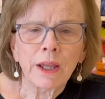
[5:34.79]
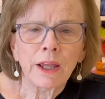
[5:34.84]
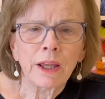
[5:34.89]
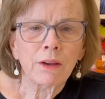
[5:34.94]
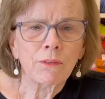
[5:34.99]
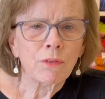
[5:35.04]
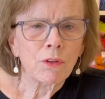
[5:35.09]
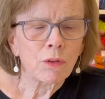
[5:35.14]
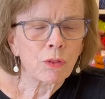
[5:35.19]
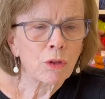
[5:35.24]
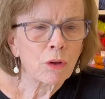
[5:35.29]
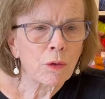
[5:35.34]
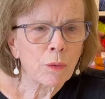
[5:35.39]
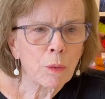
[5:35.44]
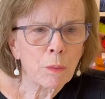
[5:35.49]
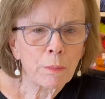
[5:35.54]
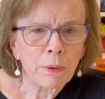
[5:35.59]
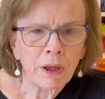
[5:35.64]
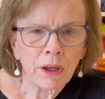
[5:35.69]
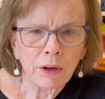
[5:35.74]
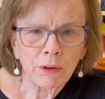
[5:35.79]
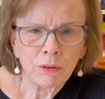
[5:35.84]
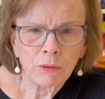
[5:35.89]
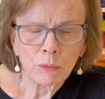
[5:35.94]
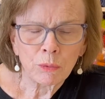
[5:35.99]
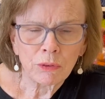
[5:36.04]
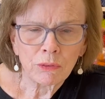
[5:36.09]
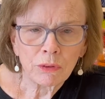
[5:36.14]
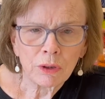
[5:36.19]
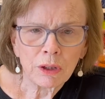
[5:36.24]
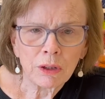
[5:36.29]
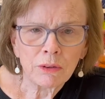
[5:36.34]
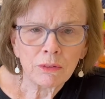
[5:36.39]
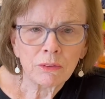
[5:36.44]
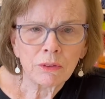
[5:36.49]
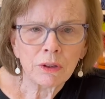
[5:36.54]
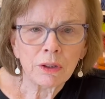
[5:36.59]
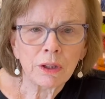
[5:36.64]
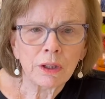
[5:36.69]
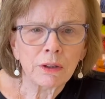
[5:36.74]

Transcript: if they thought the pattern was easy,